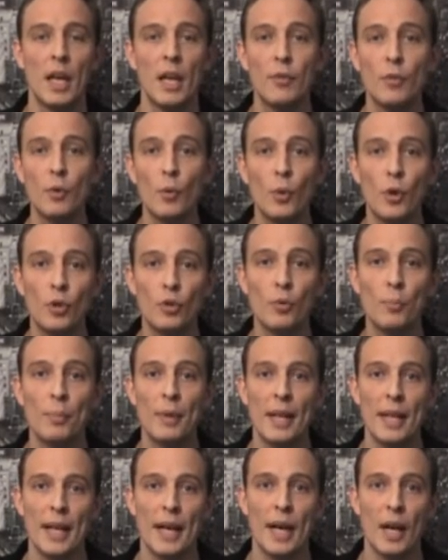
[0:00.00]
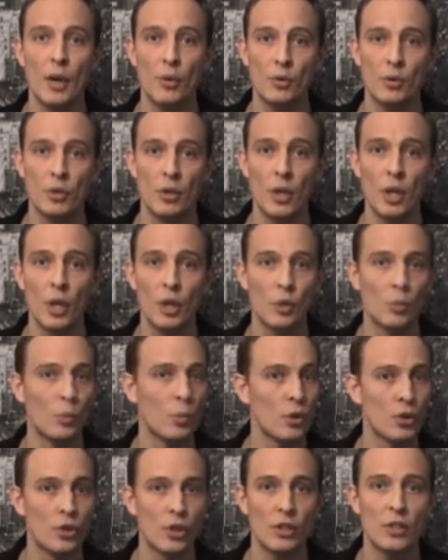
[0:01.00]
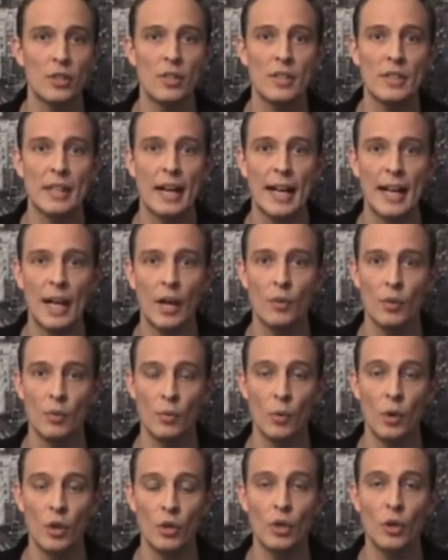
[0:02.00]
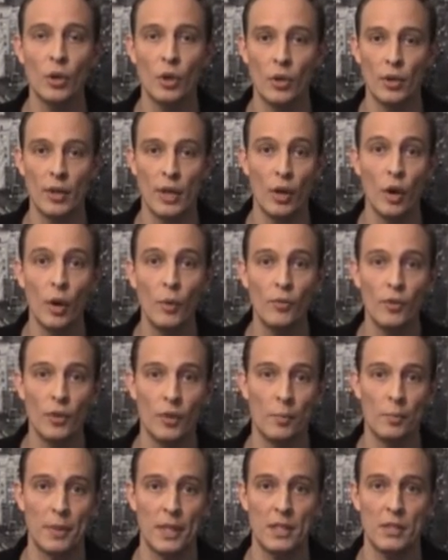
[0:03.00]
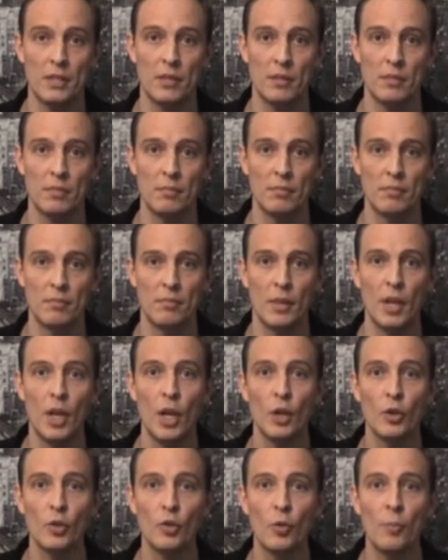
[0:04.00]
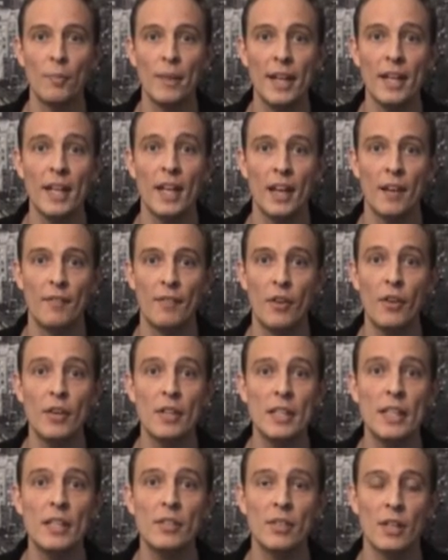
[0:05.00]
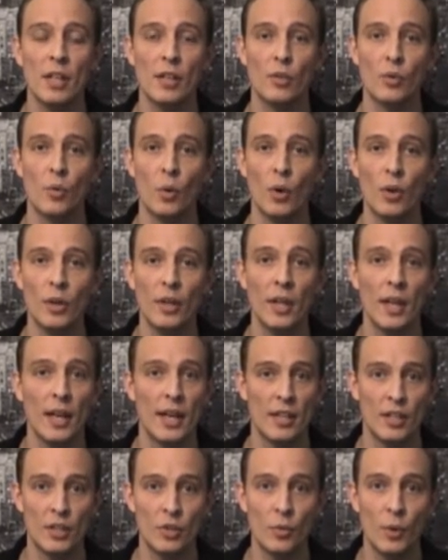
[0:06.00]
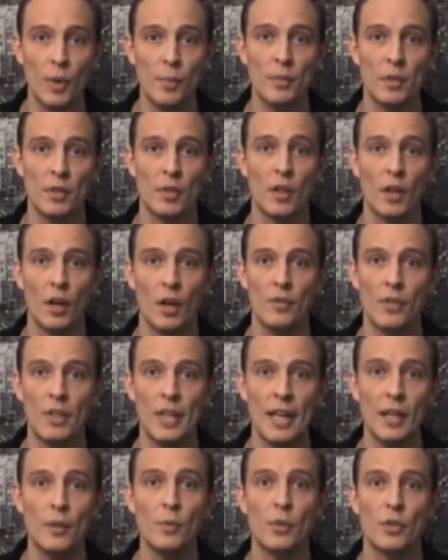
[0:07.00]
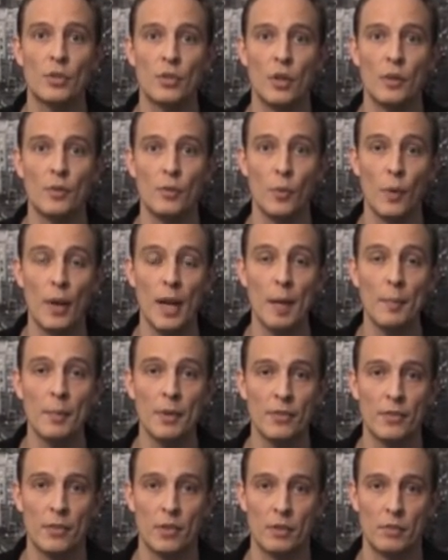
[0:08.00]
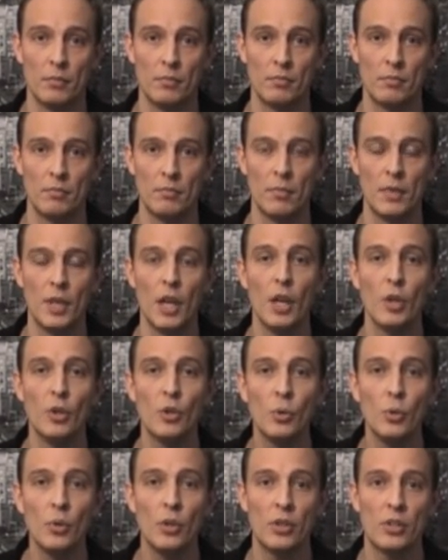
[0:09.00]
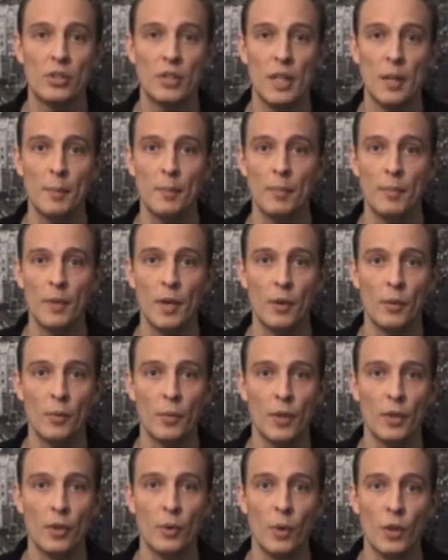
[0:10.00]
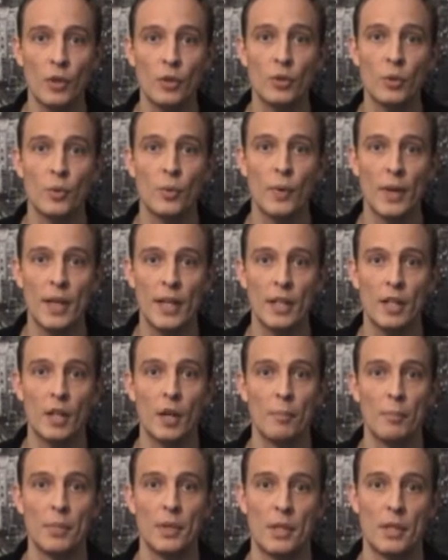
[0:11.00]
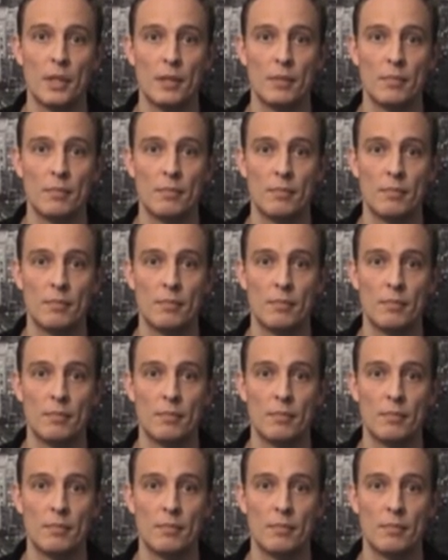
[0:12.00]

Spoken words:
If you were to build a house, you wouldn't just start out in one corner and hope for the best. You would make a very detailed drawing and description of the end result you were aiming for. Do the same when you want to create a company.